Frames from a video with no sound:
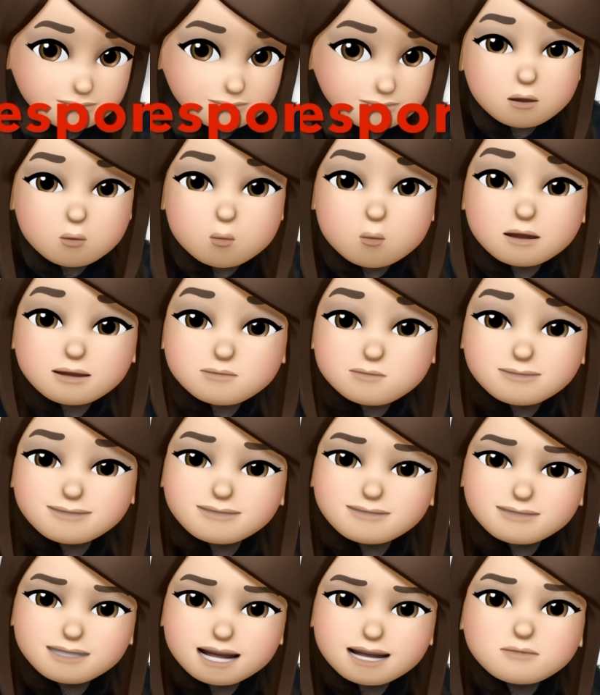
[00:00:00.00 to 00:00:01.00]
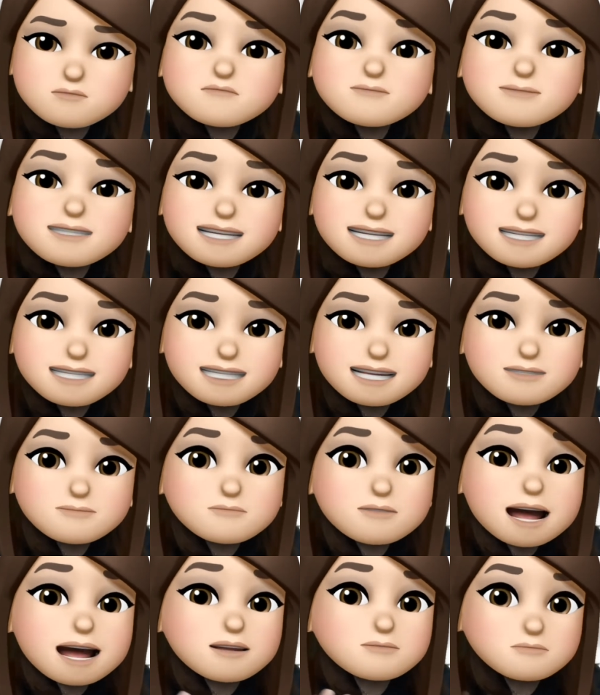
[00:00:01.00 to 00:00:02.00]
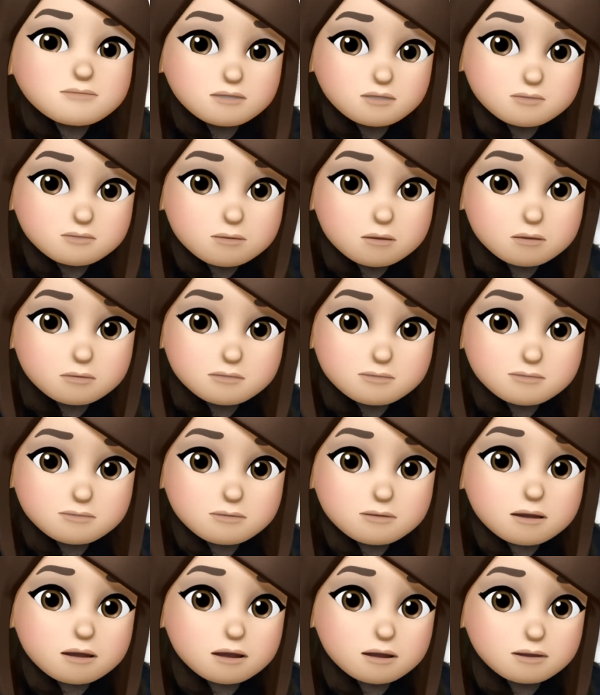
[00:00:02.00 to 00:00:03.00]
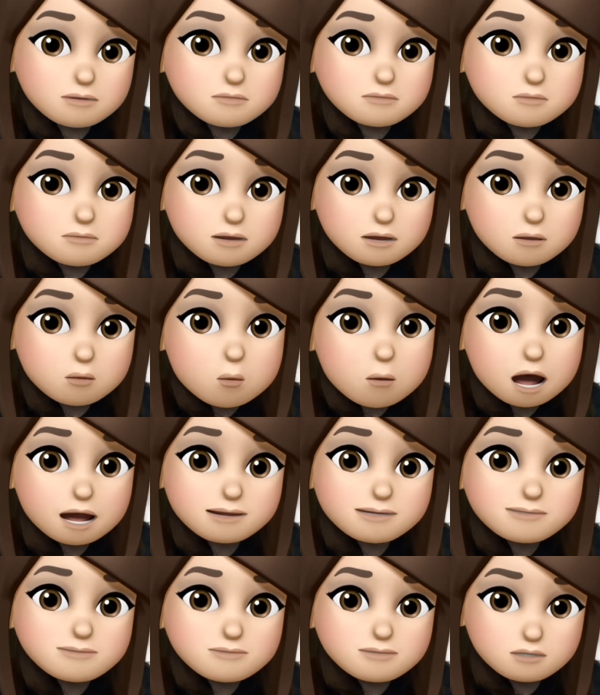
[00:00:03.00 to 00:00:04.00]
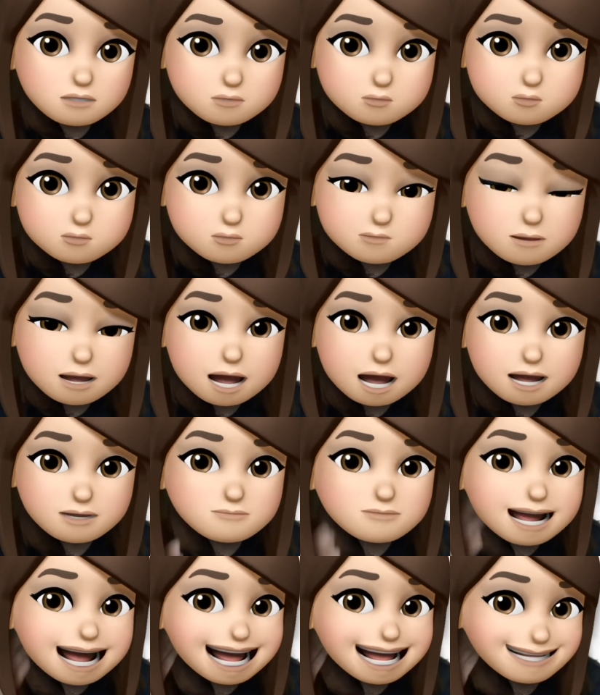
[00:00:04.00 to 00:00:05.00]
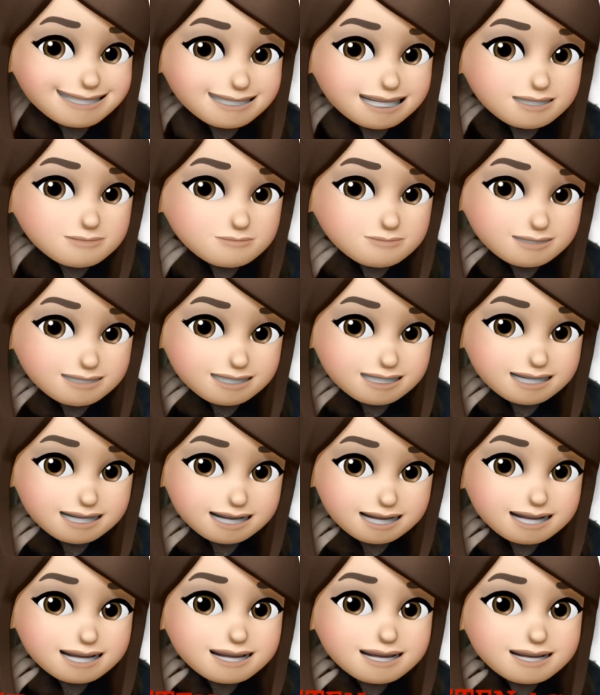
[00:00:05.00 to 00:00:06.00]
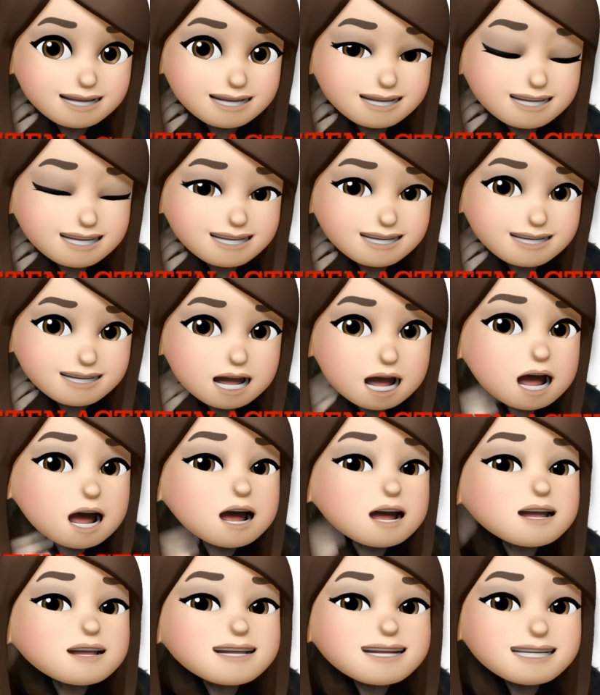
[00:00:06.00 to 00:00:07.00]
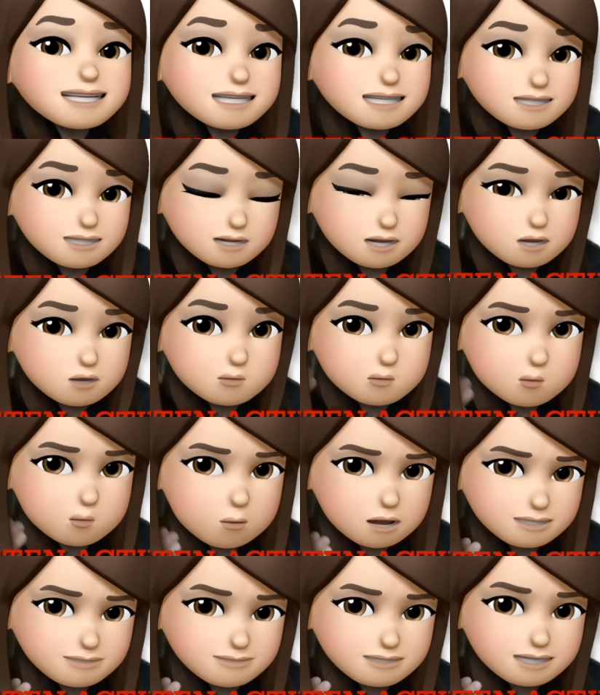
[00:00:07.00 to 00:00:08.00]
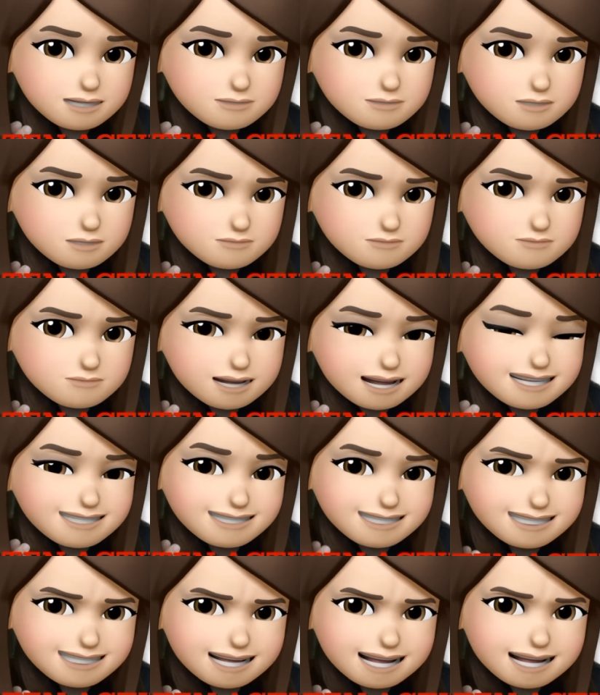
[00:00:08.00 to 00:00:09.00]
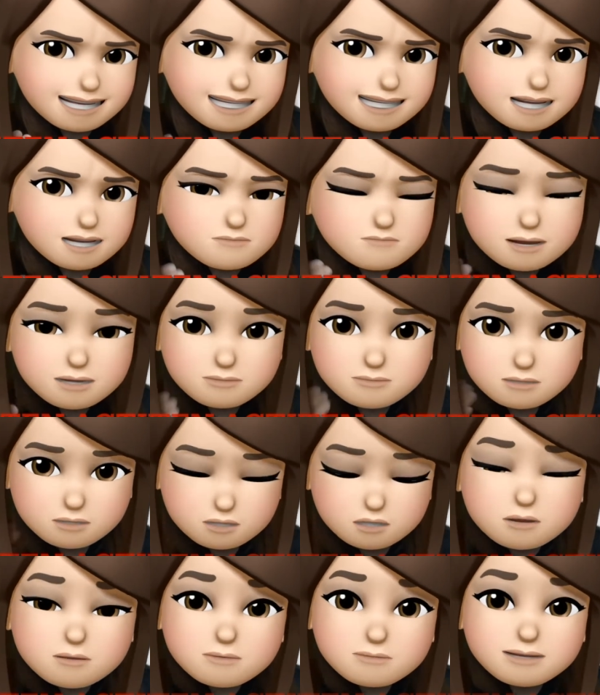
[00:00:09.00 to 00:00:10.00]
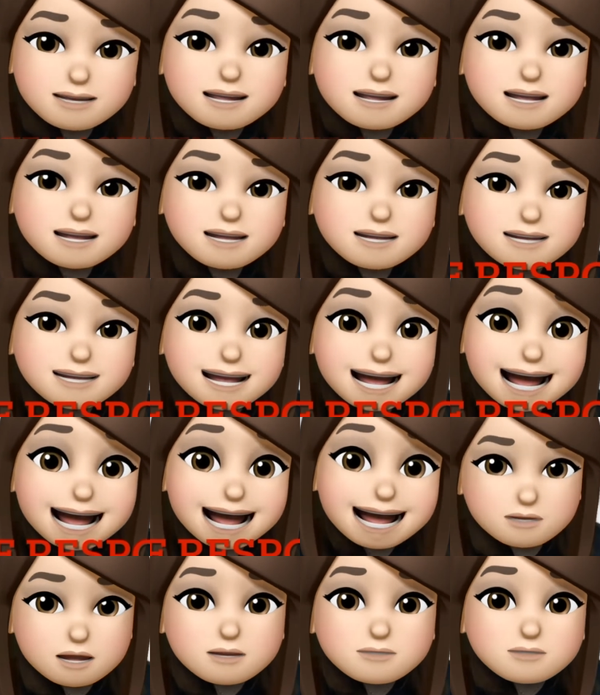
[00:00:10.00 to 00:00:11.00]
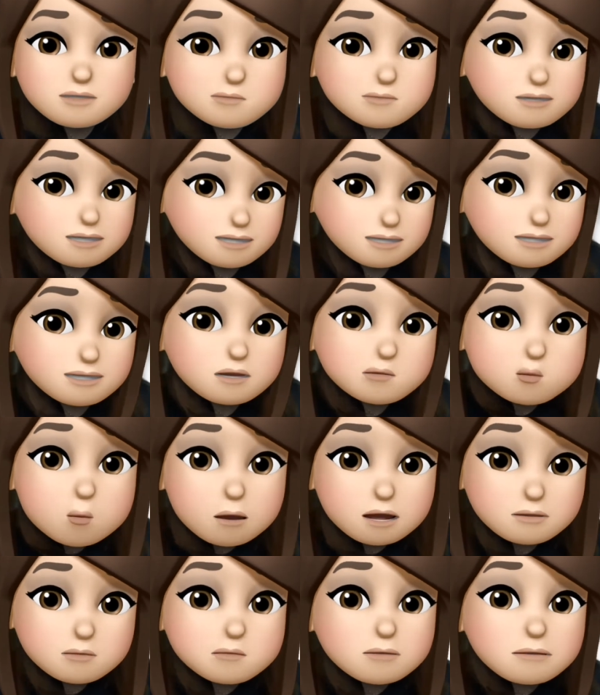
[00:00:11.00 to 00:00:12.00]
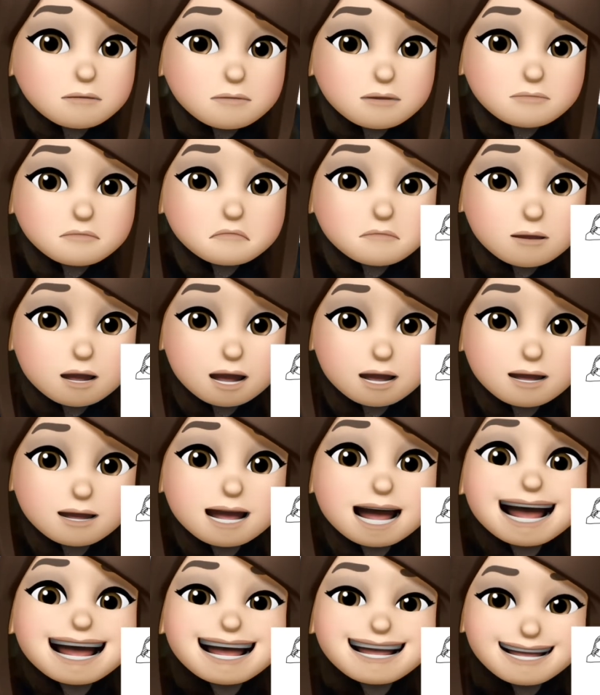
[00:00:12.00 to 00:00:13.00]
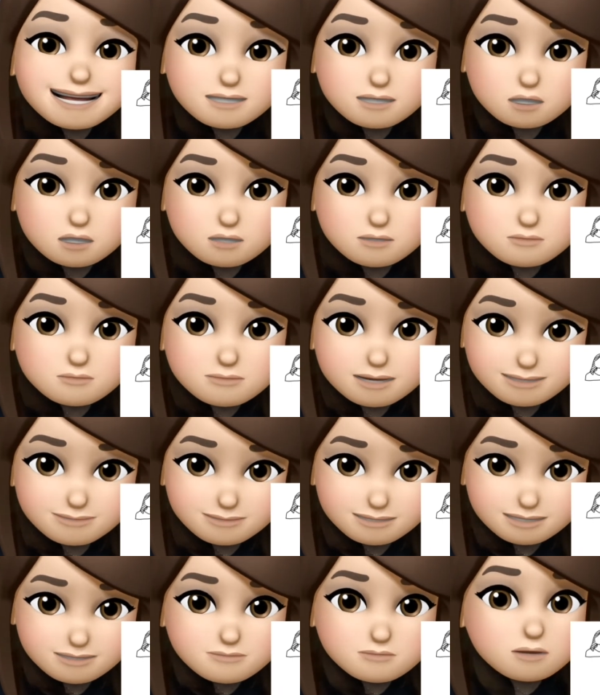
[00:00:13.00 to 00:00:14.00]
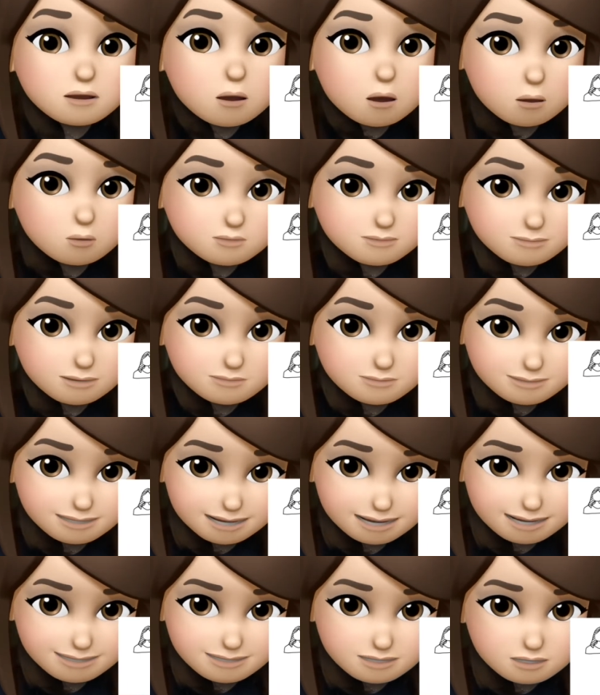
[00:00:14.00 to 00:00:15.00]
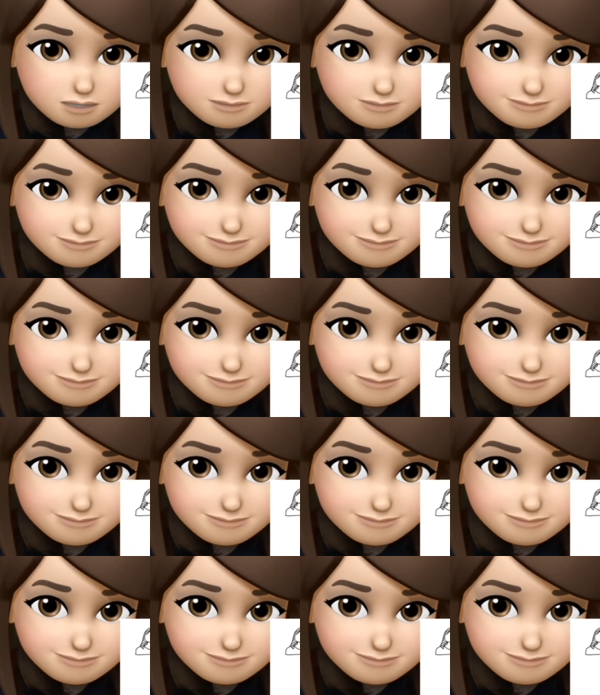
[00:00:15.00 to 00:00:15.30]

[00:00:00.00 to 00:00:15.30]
When we say receive and respond, it requires you to have active listening. Listen to what your friends said about the topic. And so this is what we mean by interactive communication.